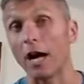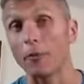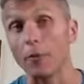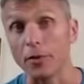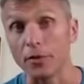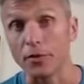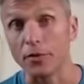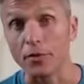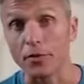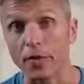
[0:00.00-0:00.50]
I
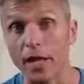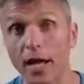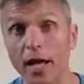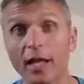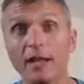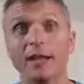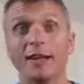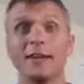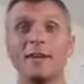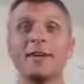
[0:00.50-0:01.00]
wouldn't do
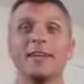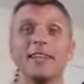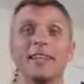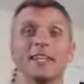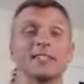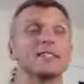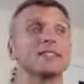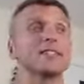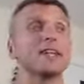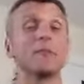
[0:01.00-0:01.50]
that.
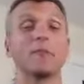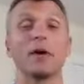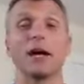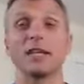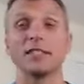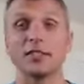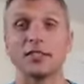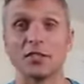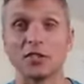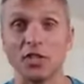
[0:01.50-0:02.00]
That's not
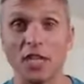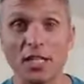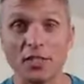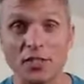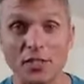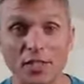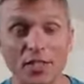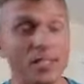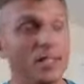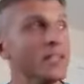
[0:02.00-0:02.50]
my
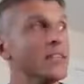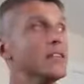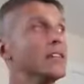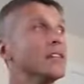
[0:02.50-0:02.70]
suggestion.